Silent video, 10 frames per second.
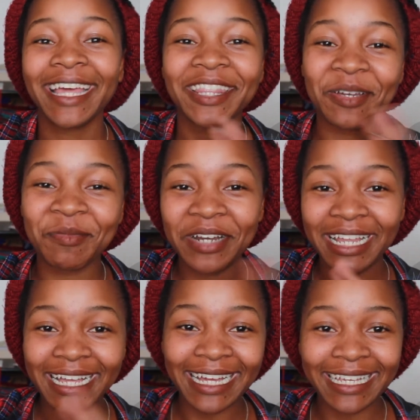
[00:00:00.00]
they're more
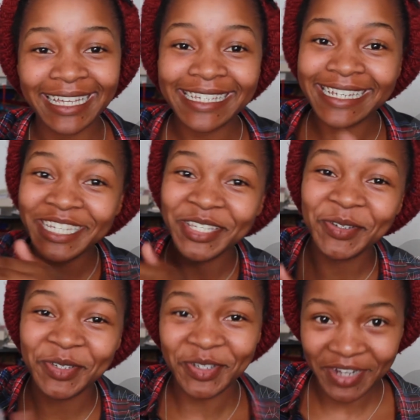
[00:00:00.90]
like a gate
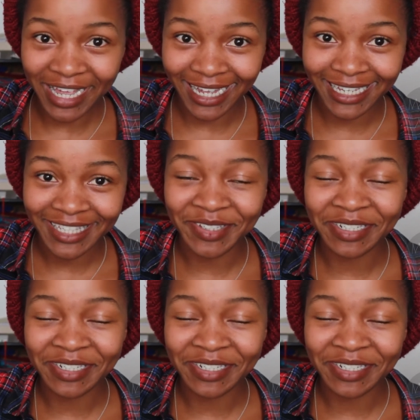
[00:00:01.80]
into your hair, you